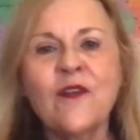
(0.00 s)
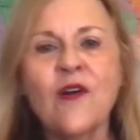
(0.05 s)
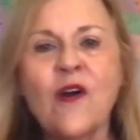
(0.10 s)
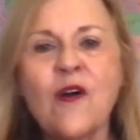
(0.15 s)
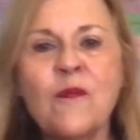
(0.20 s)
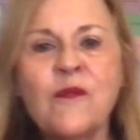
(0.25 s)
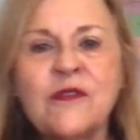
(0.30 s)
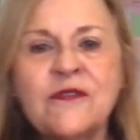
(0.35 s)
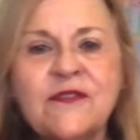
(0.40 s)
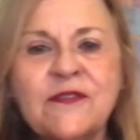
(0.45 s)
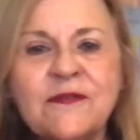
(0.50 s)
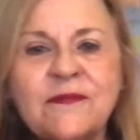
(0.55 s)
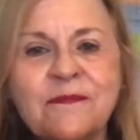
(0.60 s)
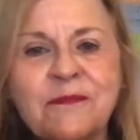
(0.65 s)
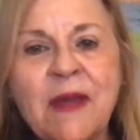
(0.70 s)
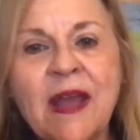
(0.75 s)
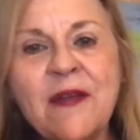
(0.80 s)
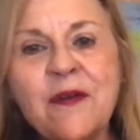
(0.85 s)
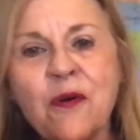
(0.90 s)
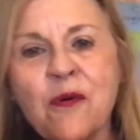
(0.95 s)
almost
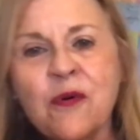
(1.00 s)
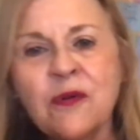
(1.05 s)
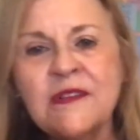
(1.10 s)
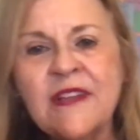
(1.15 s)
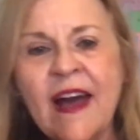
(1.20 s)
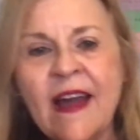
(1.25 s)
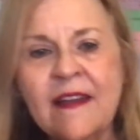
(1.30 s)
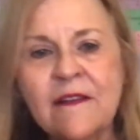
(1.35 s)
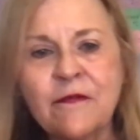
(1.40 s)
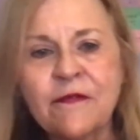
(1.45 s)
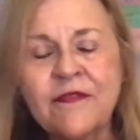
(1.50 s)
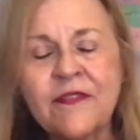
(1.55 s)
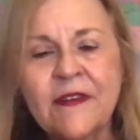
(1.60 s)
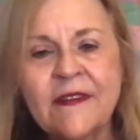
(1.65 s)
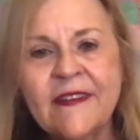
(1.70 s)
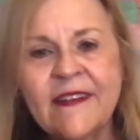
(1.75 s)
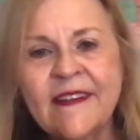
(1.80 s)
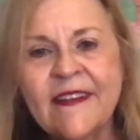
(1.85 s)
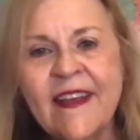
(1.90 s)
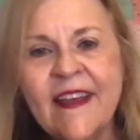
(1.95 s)
my whole life.
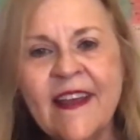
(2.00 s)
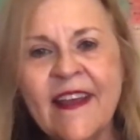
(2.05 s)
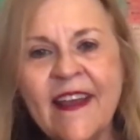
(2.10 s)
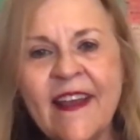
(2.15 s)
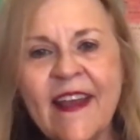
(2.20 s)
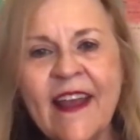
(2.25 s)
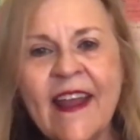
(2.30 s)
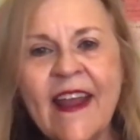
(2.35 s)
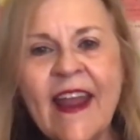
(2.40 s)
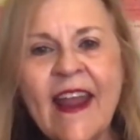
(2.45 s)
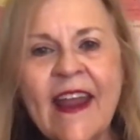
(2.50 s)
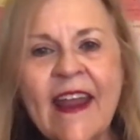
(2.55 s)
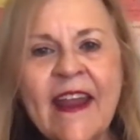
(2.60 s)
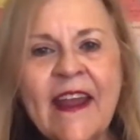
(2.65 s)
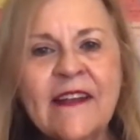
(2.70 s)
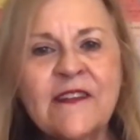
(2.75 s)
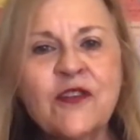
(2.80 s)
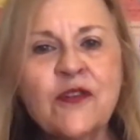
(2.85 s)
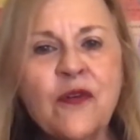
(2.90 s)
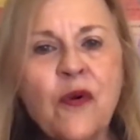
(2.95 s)

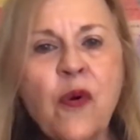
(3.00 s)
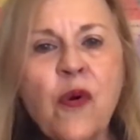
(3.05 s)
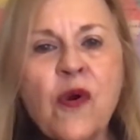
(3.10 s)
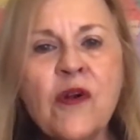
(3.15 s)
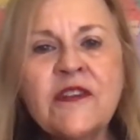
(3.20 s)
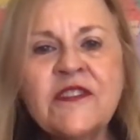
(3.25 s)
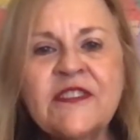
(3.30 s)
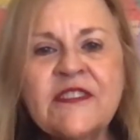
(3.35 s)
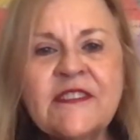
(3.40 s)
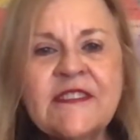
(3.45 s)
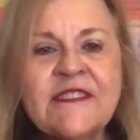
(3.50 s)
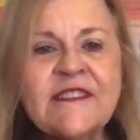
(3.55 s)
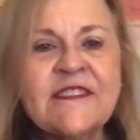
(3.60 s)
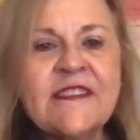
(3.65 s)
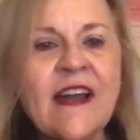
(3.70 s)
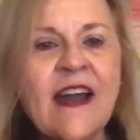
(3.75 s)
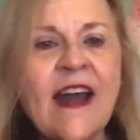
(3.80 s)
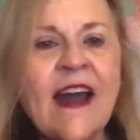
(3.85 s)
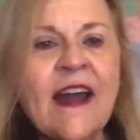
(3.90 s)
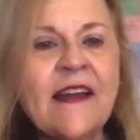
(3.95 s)
And horses,
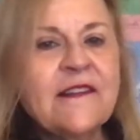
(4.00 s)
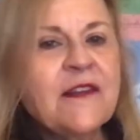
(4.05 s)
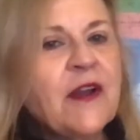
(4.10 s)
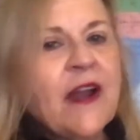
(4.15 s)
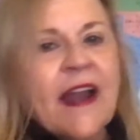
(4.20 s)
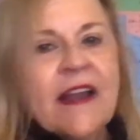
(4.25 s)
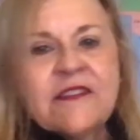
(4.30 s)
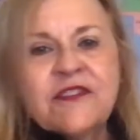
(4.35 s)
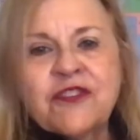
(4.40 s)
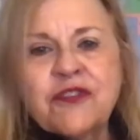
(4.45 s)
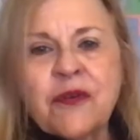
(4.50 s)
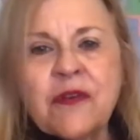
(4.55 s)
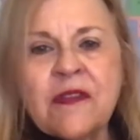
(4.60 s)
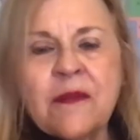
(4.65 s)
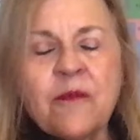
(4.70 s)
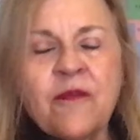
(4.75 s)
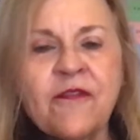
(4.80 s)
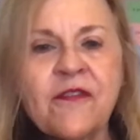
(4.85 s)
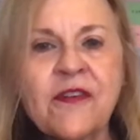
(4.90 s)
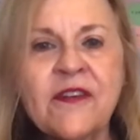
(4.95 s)
I enjoy them
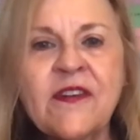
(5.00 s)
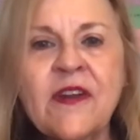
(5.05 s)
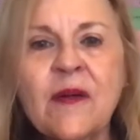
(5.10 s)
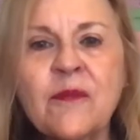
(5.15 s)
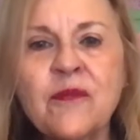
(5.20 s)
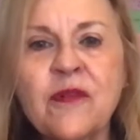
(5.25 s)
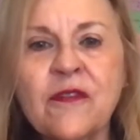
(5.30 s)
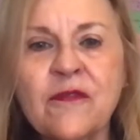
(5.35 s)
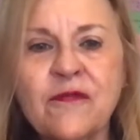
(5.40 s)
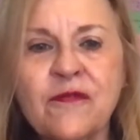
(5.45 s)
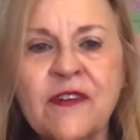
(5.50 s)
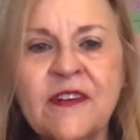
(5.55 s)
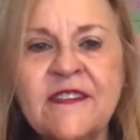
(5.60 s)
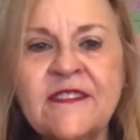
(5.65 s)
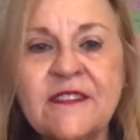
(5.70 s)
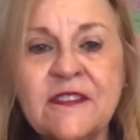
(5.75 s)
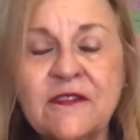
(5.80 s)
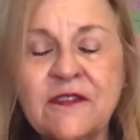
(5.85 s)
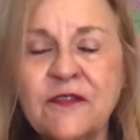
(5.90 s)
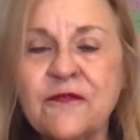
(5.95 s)
for a number of
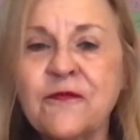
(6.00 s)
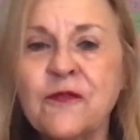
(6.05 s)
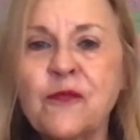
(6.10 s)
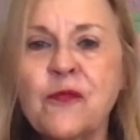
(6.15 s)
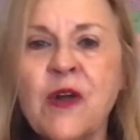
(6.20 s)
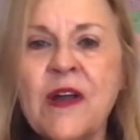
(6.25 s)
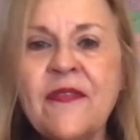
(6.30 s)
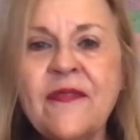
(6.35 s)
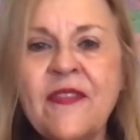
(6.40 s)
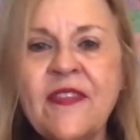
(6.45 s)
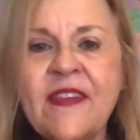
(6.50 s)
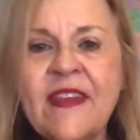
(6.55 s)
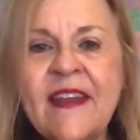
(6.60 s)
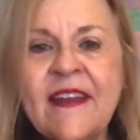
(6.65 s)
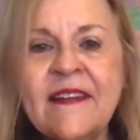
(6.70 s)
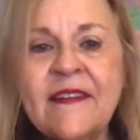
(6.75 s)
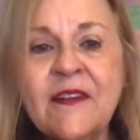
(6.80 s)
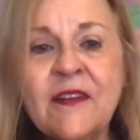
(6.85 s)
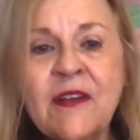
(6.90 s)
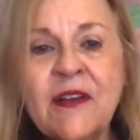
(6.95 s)
reasons. For one
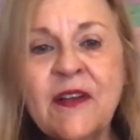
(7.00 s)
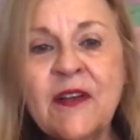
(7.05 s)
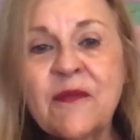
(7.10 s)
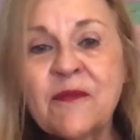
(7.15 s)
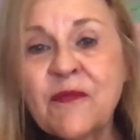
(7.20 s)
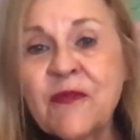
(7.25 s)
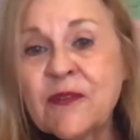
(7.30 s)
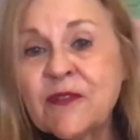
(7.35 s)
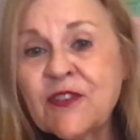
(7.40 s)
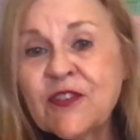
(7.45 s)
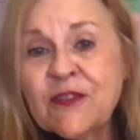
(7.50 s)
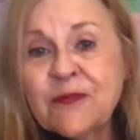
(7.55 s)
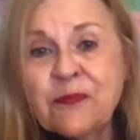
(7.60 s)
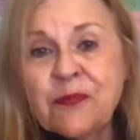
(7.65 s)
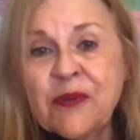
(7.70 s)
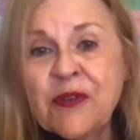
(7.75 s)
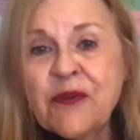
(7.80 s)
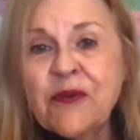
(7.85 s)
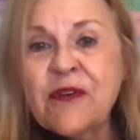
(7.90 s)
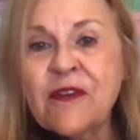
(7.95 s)
thing, they're just
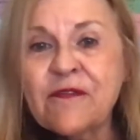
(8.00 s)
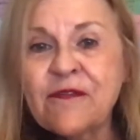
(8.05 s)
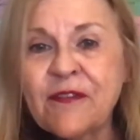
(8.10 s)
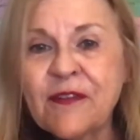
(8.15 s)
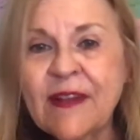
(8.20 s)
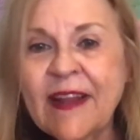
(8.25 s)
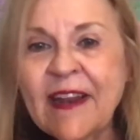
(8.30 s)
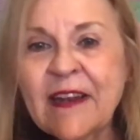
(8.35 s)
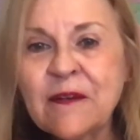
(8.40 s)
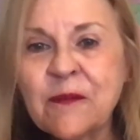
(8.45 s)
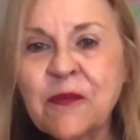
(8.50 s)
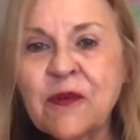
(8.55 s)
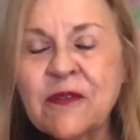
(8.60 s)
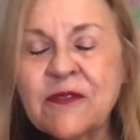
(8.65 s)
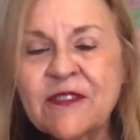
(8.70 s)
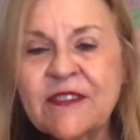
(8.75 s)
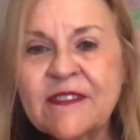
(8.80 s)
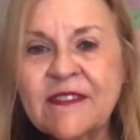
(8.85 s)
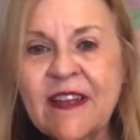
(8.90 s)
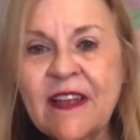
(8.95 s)
beautiful
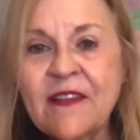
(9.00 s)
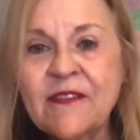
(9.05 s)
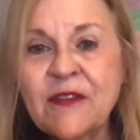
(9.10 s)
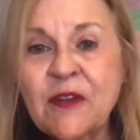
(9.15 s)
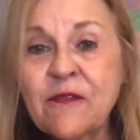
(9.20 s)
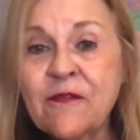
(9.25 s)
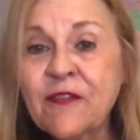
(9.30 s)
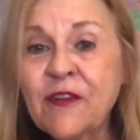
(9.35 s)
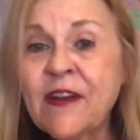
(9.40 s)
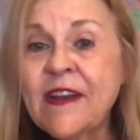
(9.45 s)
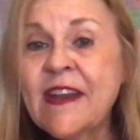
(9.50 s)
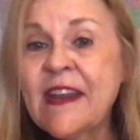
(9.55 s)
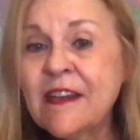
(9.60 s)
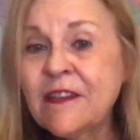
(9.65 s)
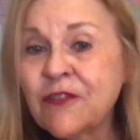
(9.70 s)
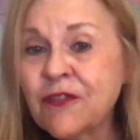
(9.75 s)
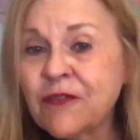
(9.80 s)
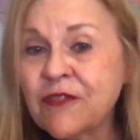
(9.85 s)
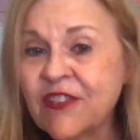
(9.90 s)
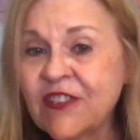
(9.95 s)
animals, and they're very
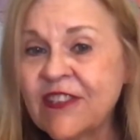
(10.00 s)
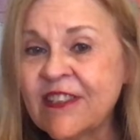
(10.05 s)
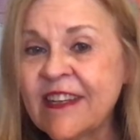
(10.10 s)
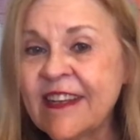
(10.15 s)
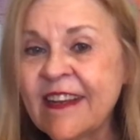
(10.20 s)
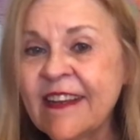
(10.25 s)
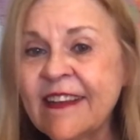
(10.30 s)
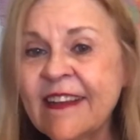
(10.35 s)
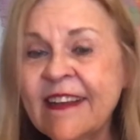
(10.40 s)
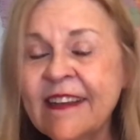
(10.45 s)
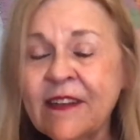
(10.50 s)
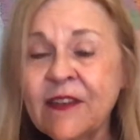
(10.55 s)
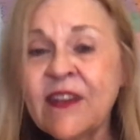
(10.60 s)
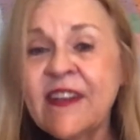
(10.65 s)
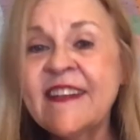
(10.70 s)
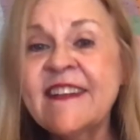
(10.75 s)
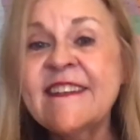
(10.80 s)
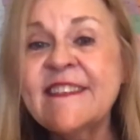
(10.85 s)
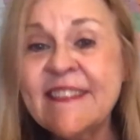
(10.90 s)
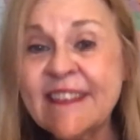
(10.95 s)
interesting,
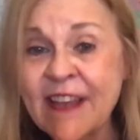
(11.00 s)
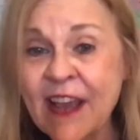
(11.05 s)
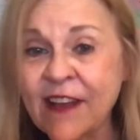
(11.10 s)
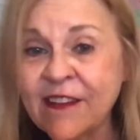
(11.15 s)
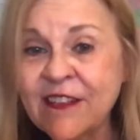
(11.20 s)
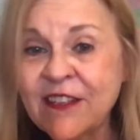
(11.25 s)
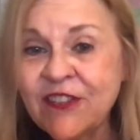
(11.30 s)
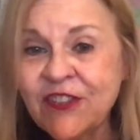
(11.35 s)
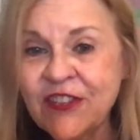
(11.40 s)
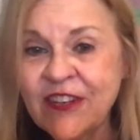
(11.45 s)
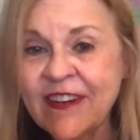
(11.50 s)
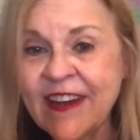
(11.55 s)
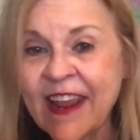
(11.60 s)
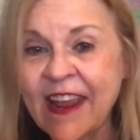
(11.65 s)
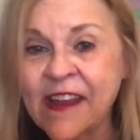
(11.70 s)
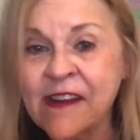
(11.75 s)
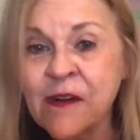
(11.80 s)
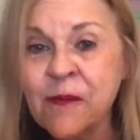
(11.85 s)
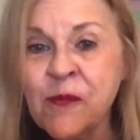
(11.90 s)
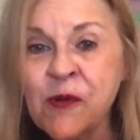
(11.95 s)
intelligent
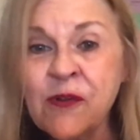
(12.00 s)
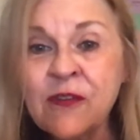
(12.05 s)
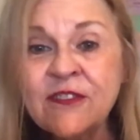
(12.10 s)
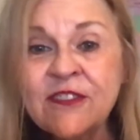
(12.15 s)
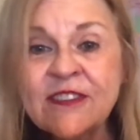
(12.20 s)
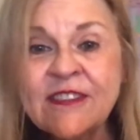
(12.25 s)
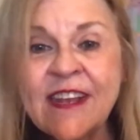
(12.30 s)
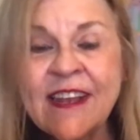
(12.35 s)
animals,